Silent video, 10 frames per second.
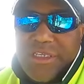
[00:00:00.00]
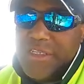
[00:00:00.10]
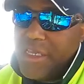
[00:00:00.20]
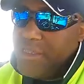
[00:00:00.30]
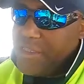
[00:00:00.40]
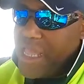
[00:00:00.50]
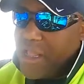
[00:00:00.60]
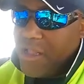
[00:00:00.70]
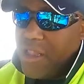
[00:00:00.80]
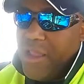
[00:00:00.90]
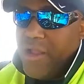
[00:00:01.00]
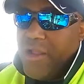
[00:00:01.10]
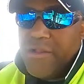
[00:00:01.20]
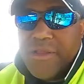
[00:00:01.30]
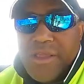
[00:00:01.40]
And, and that
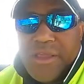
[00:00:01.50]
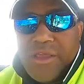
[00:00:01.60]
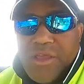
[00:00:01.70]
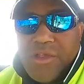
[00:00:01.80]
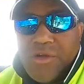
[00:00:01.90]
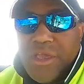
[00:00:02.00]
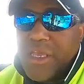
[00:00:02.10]
glare, you know,